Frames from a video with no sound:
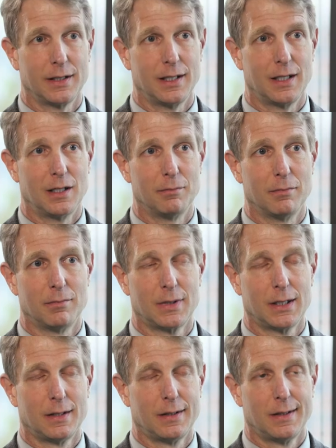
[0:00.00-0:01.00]
Um,
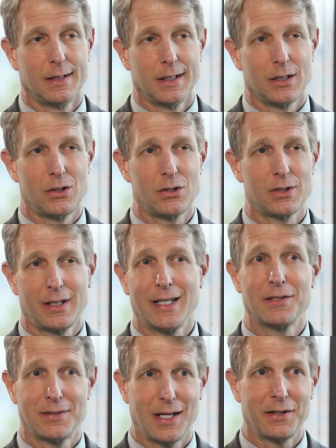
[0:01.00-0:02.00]
usually
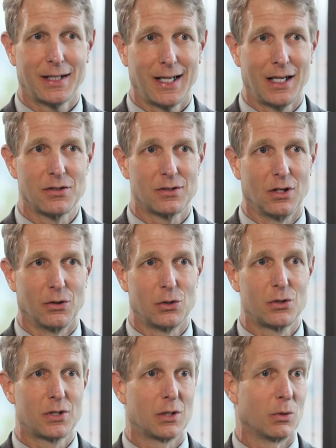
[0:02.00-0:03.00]
that's not the case though.
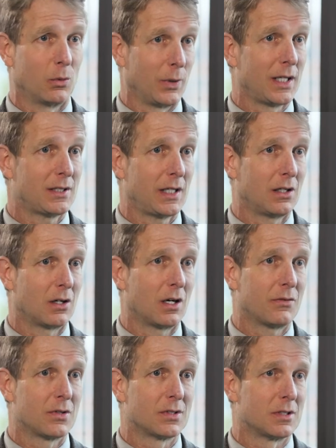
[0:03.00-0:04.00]
Usually what we see in
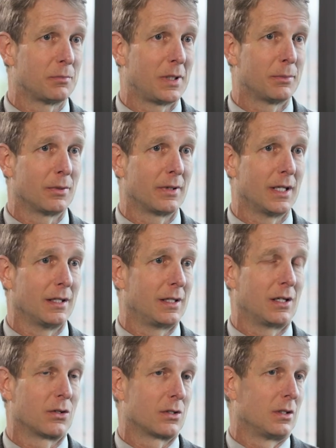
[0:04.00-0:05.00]
office is people
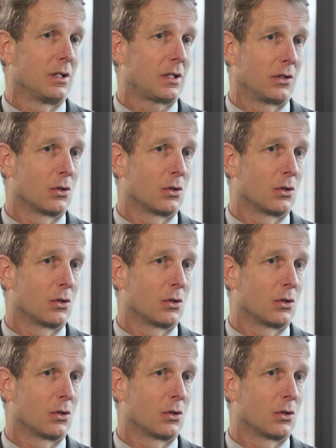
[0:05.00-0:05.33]
that ears look